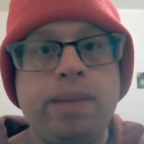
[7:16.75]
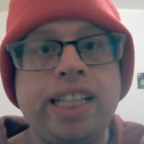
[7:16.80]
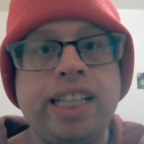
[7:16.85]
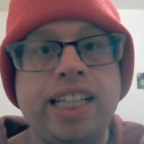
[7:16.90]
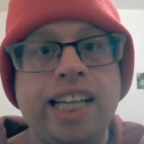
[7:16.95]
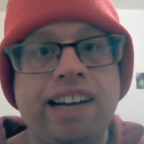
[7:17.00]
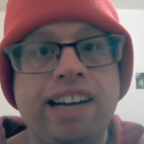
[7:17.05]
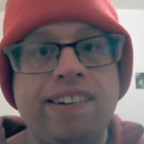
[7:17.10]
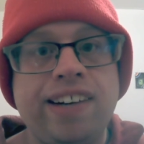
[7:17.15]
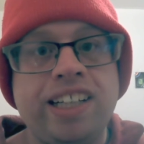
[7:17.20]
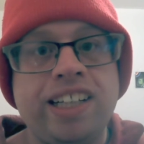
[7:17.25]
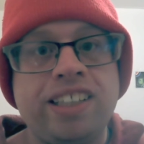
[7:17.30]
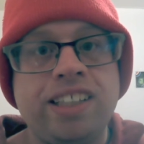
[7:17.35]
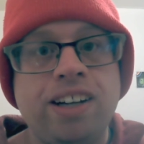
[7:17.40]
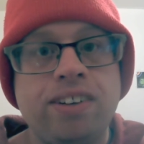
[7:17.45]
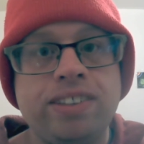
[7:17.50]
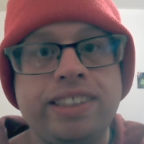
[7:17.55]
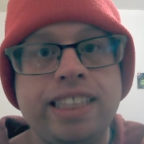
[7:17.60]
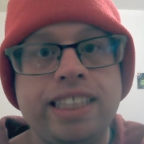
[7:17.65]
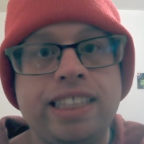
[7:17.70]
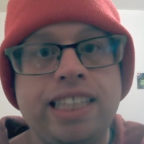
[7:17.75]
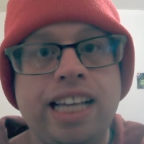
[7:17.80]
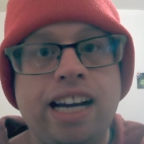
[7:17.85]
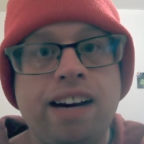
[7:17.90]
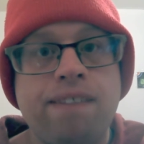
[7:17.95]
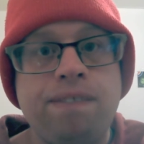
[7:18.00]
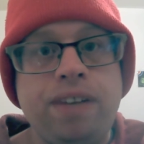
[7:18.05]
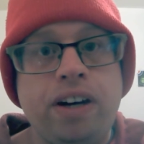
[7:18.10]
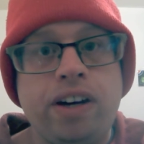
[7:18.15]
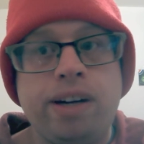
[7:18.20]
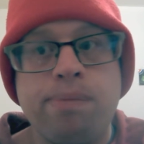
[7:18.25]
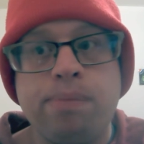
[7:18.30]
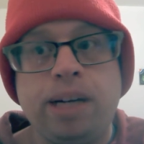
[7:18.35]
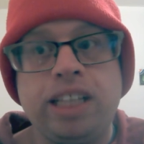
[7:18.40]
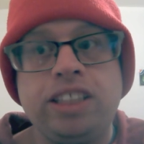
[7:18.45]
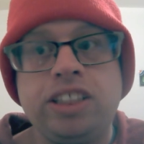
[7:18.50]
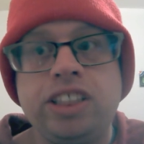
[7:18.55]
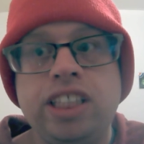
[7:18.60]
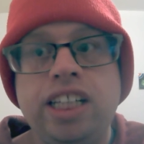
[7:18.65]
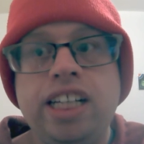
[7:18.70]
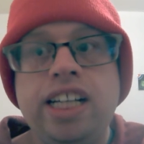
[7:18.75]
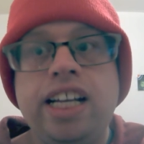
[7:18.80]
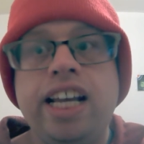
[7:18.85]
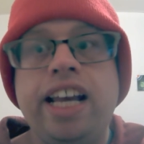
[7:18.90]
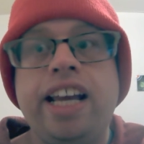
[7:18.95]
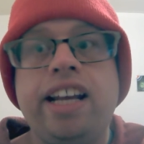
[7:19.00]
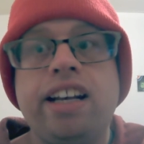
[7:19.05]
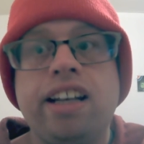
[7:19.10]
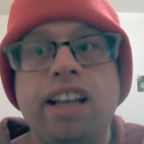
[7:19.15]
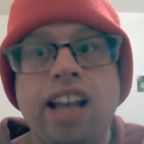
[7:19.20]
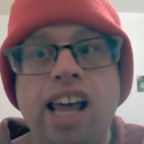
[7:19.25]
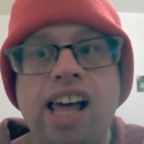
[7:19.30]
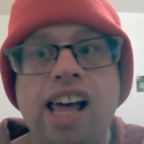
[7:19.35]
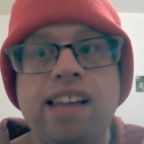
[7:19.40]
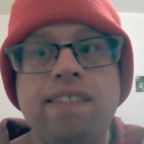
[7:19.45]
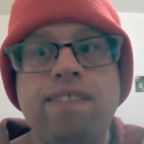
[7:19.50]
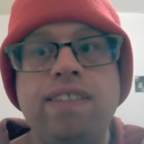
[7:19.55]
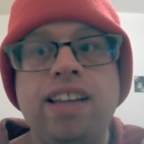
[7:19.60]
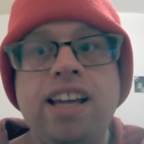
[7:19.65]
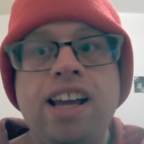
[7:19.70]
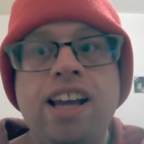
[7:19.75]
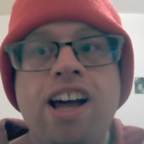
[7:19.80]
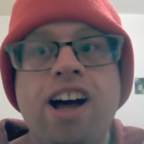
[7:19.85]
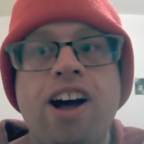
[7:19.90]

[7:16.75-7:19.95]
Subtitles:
and the narrator notes that they are very much in love,